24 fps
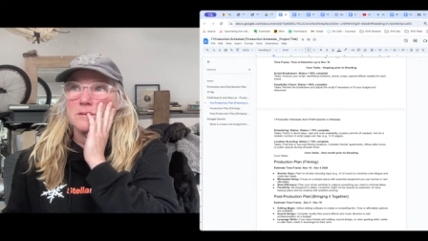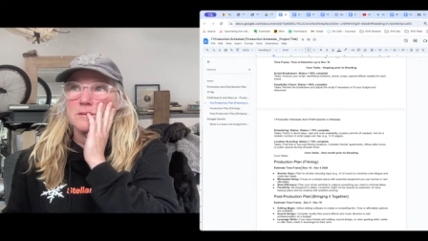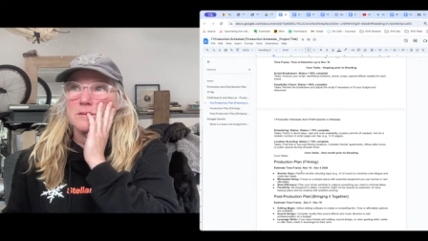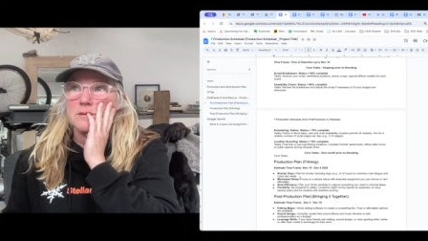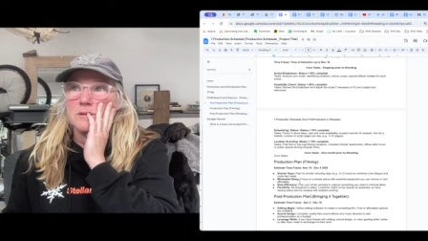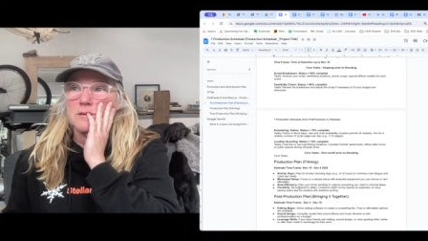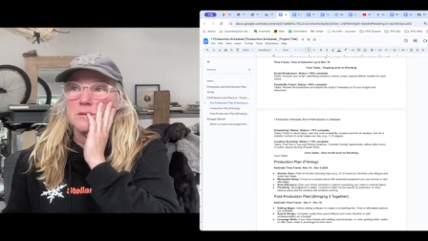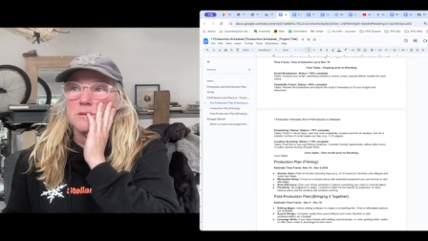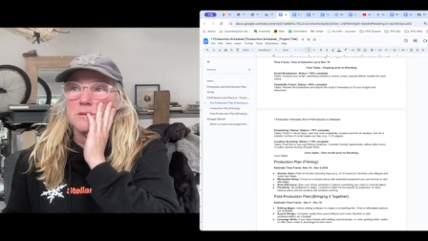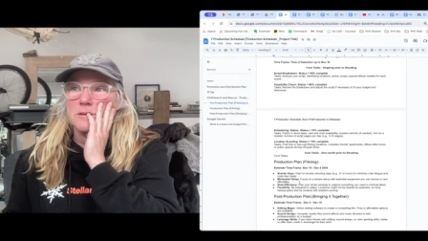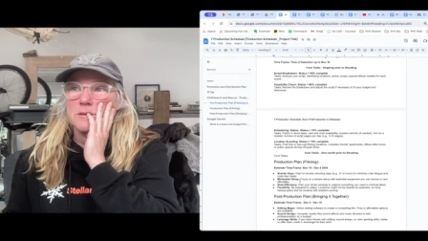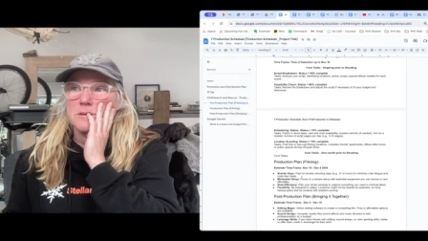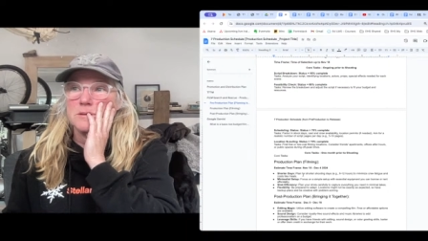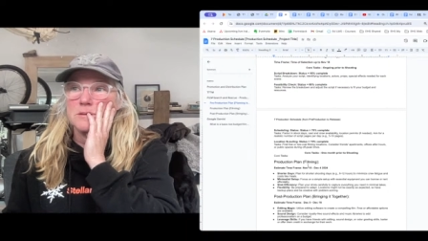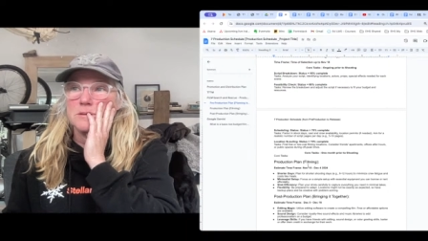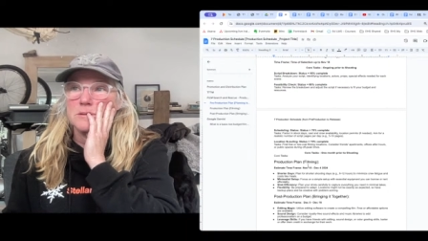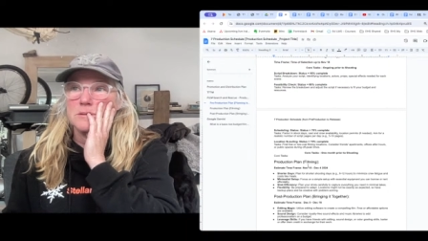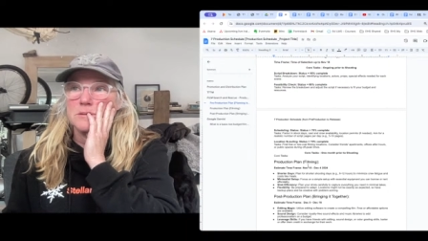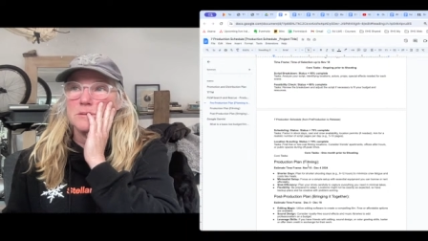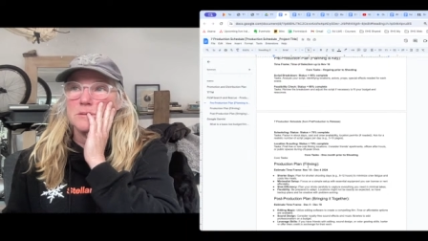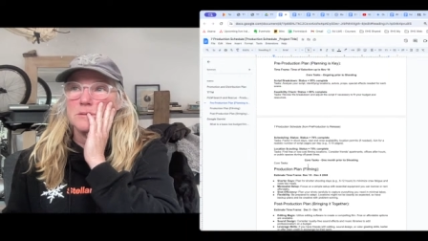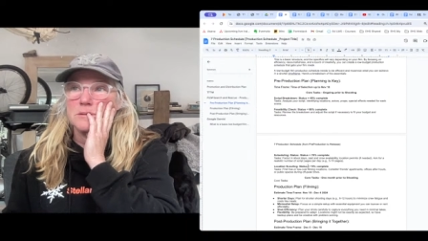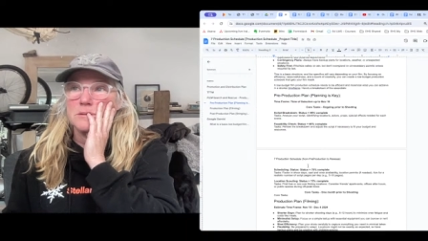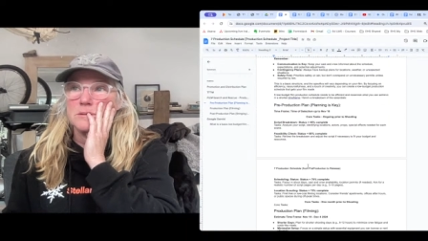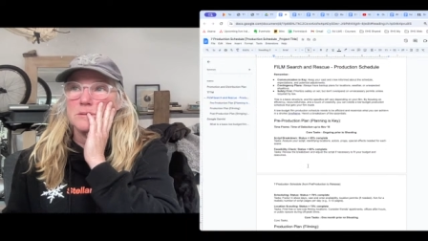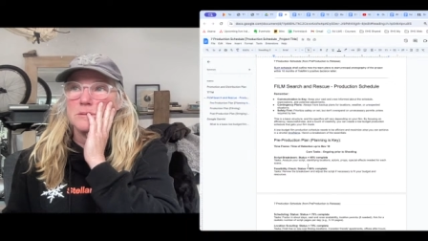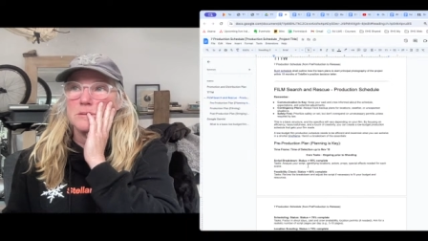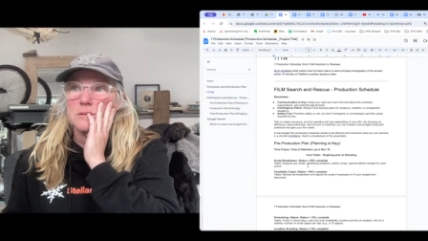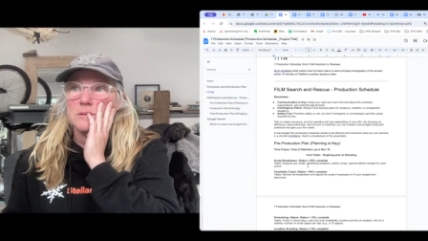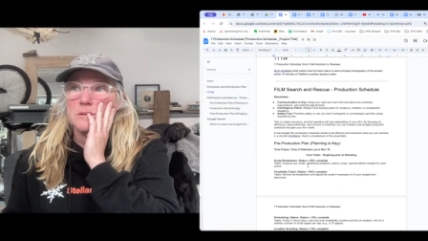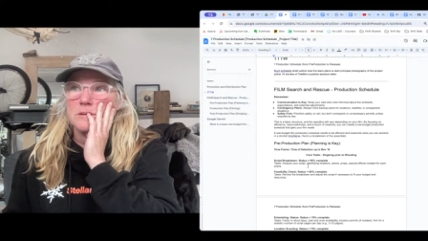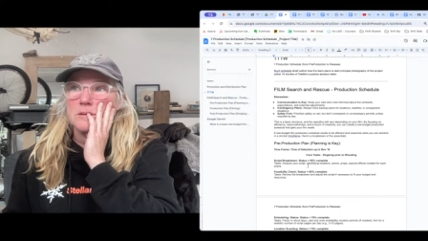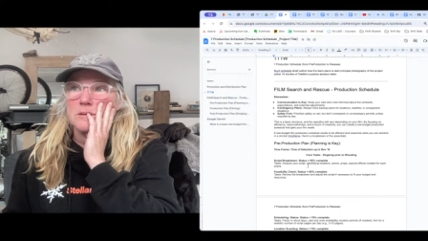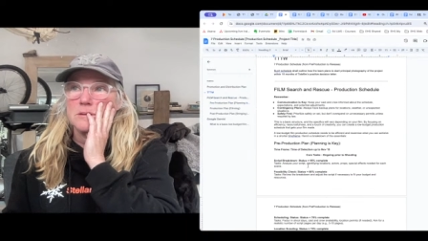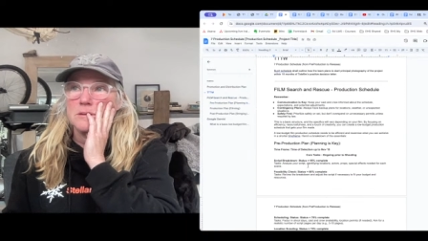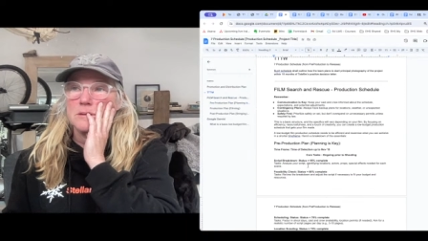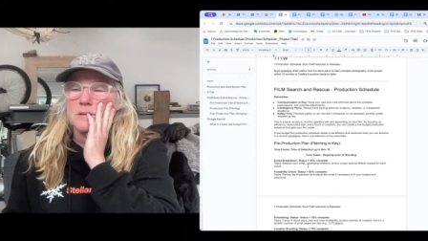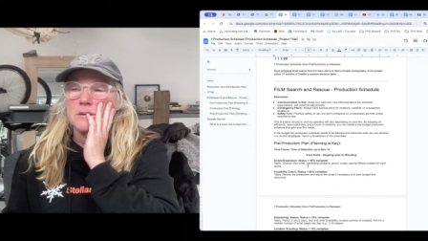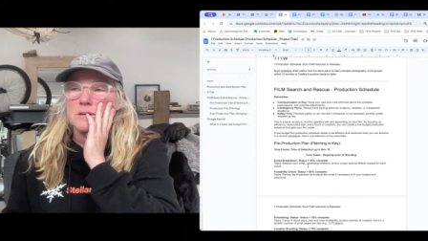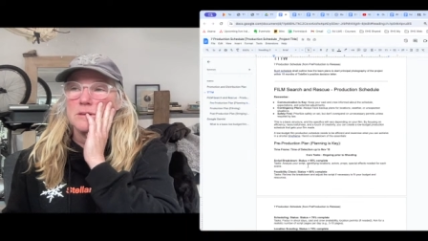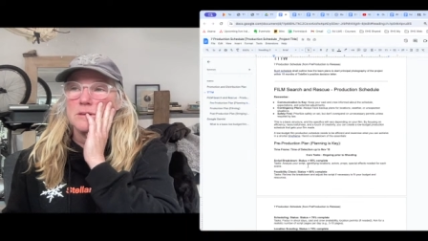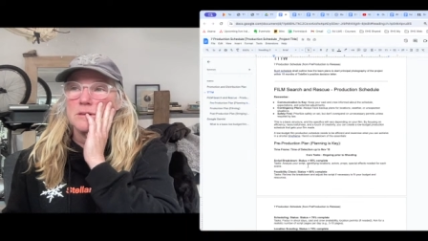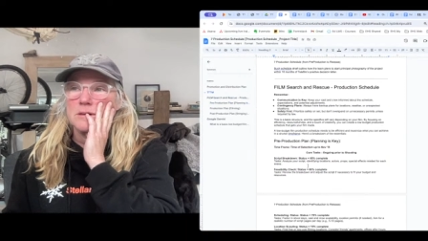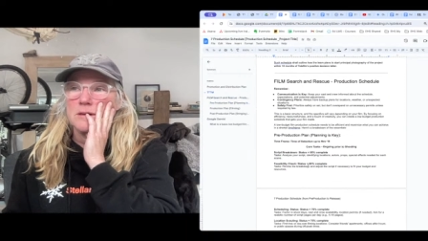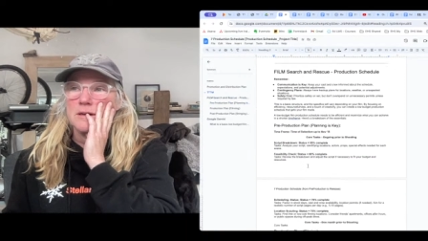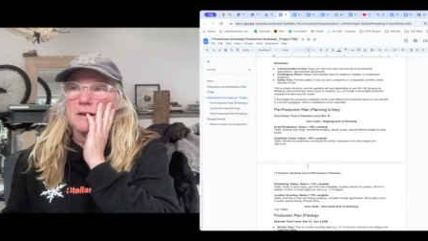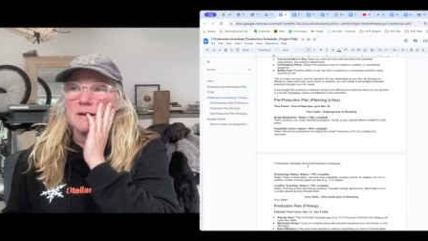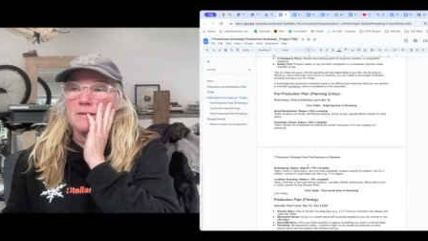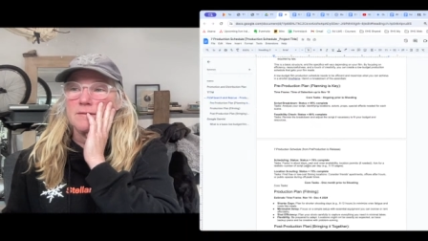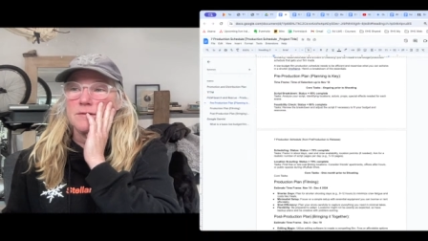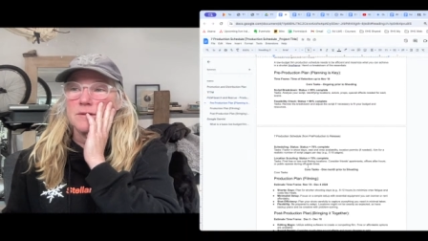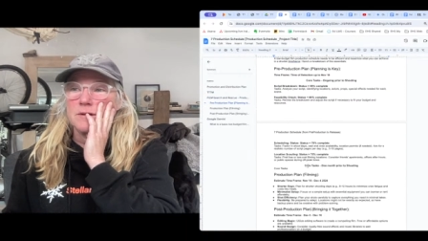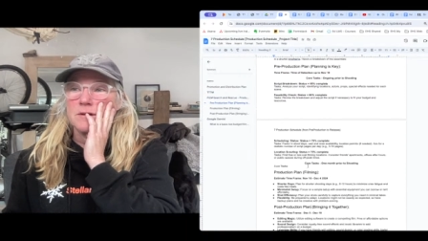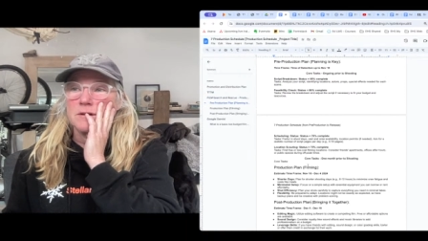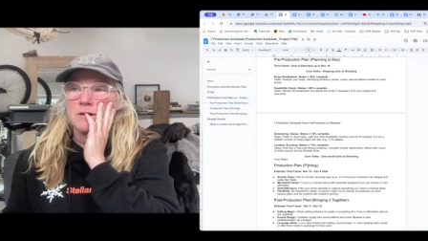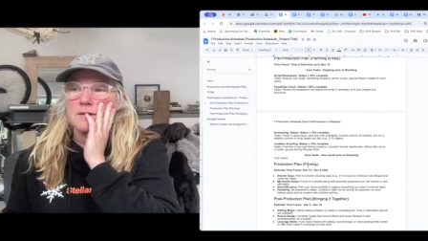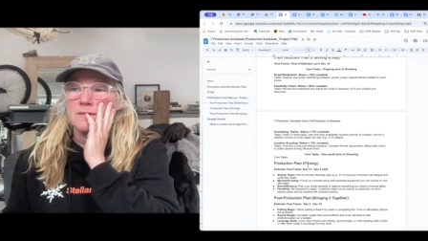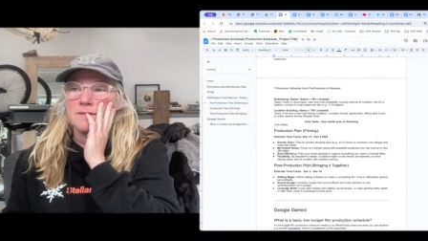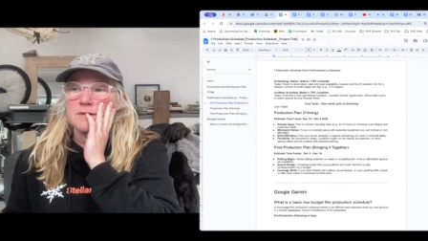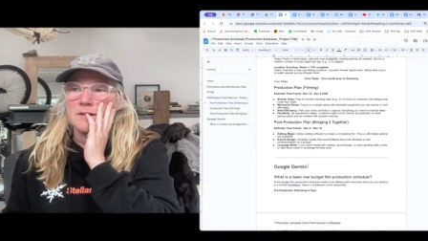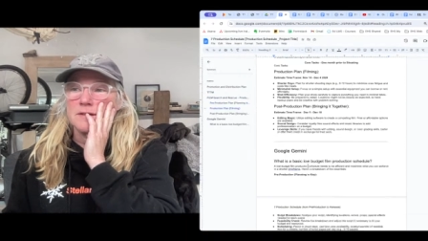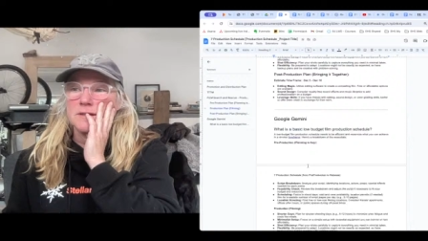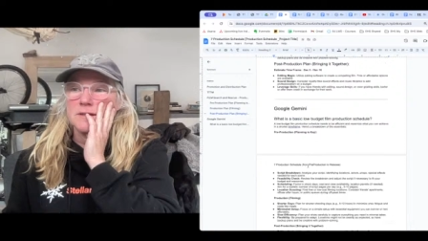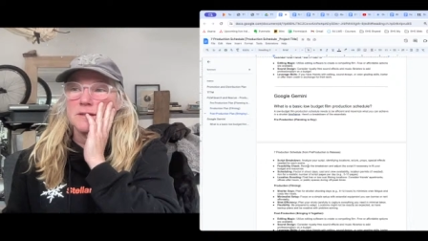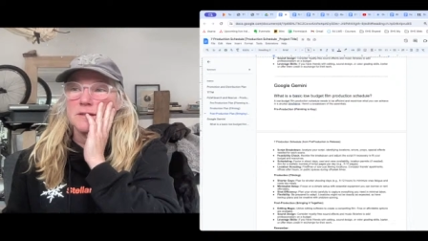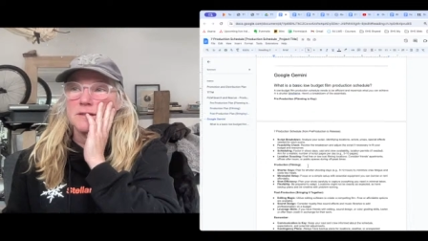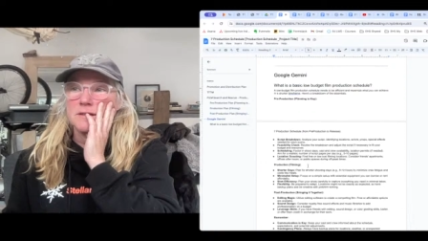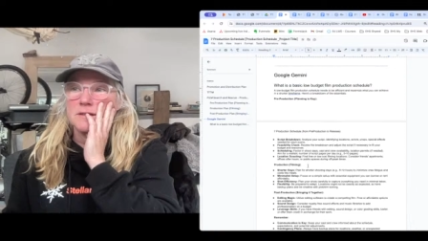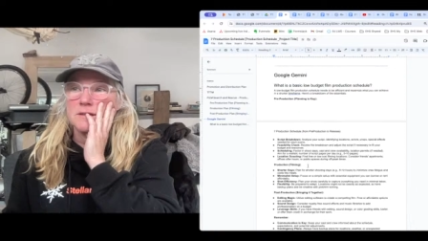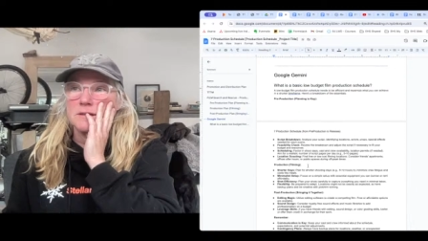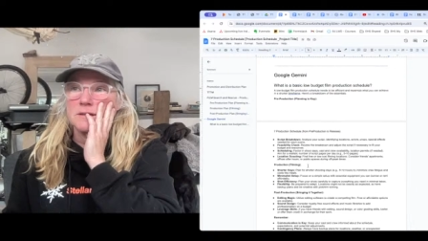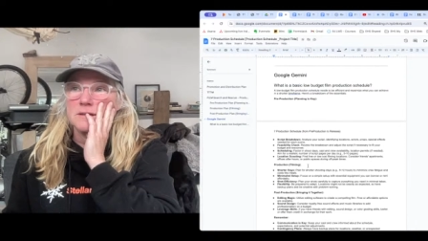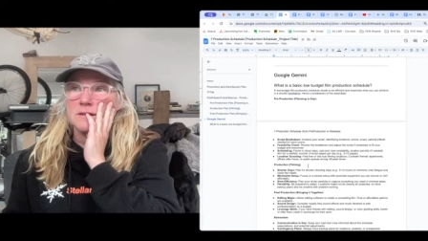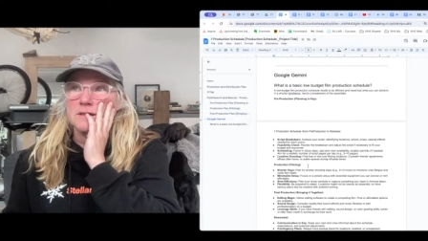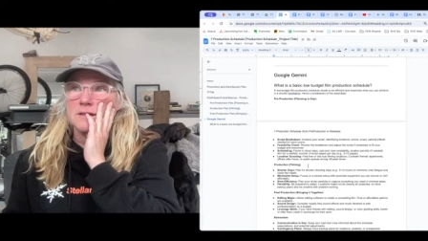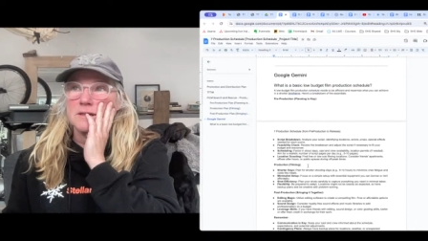to have the conversation.